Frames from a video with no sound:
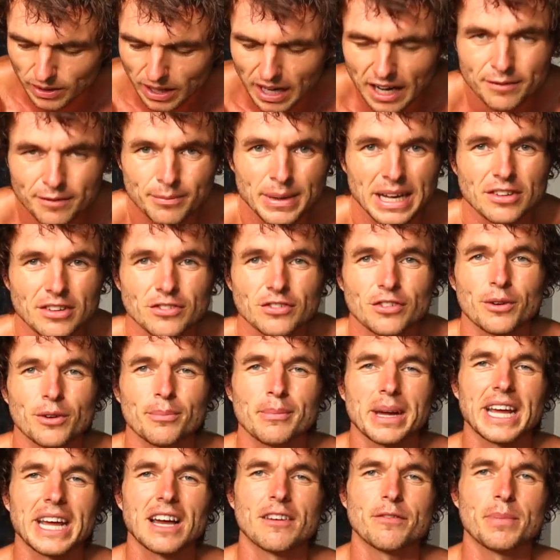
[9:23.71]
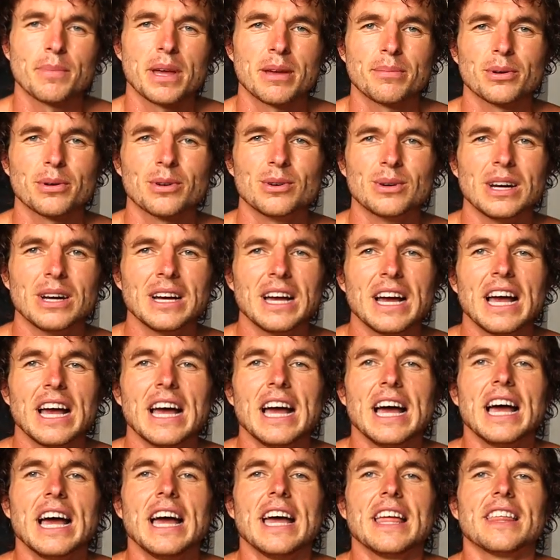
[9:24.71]
Like I've managed to many other people
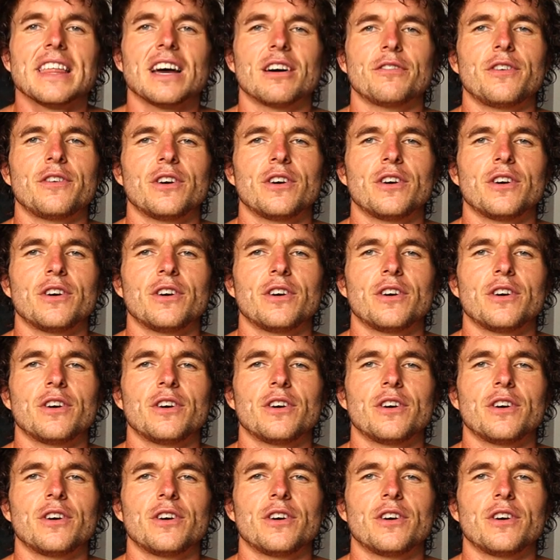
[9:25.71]
that